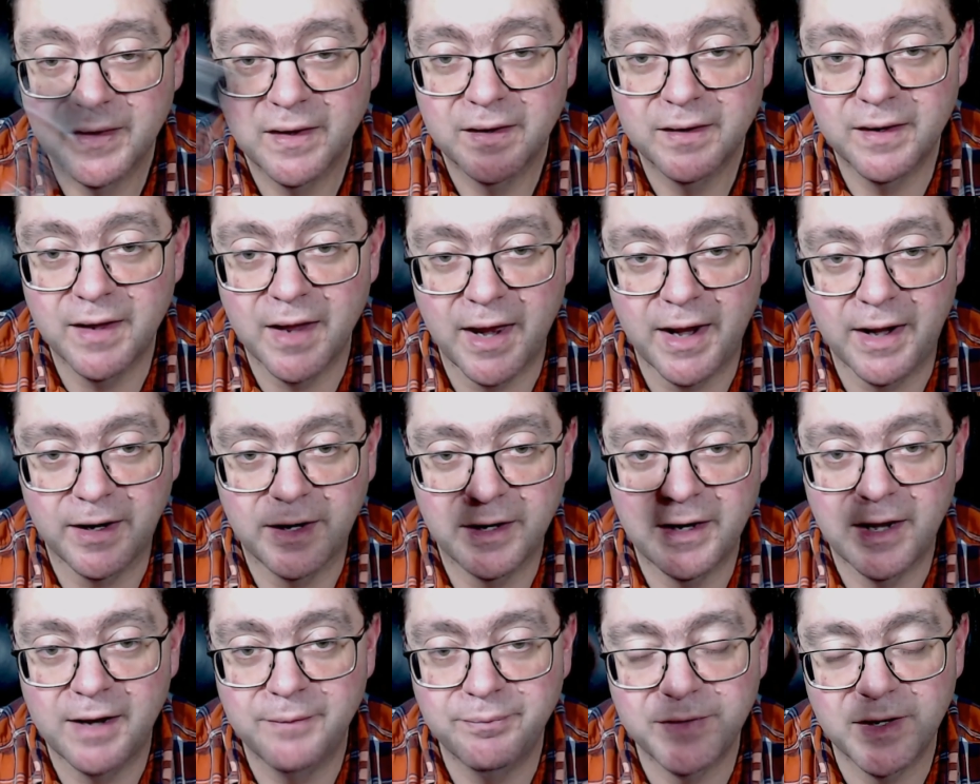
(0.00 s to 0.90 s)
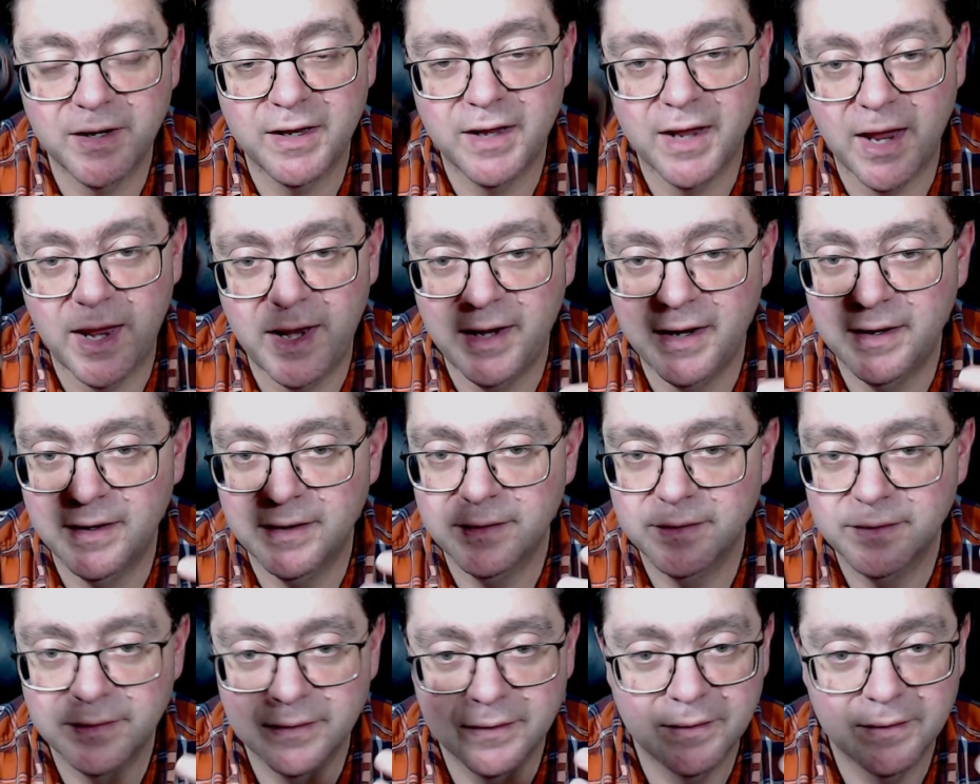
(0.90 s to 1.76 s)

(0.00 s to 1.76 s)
Keep the cake